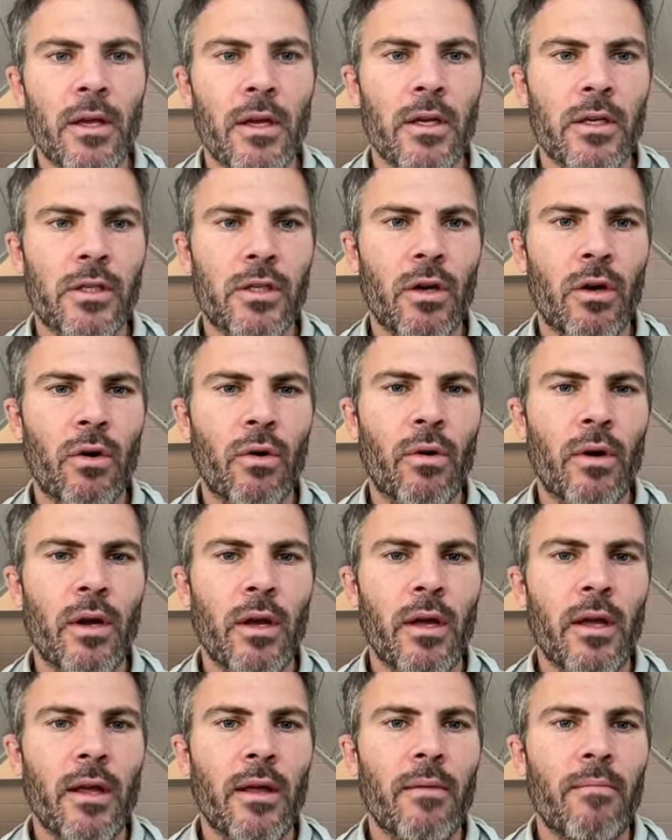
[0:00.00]
So
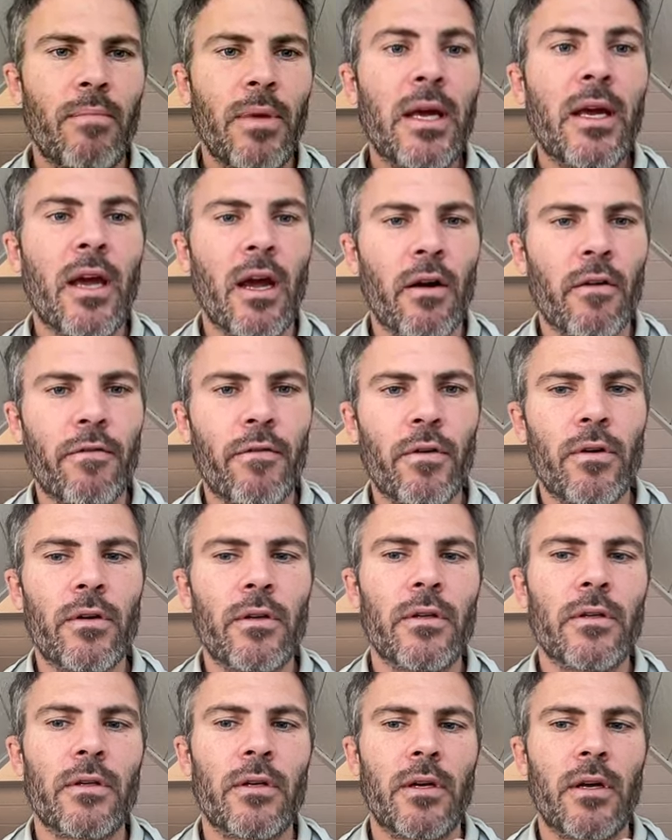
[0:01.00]
be
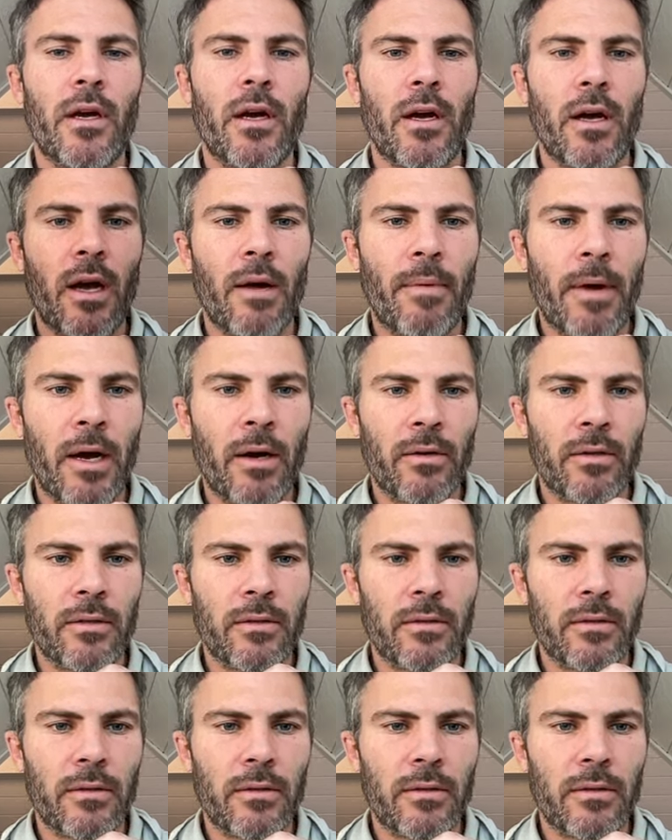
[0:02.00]
careful about,